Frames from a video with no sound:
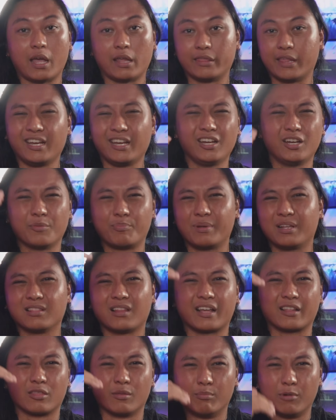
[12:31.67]
they need to be
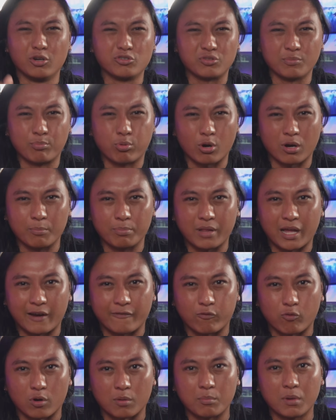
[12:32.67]
like the most important
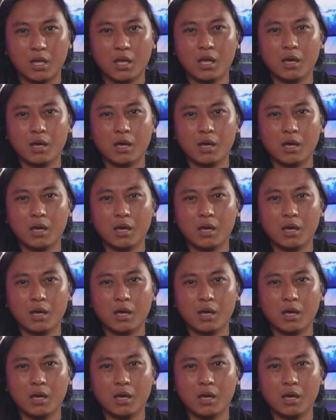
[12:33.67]
platform.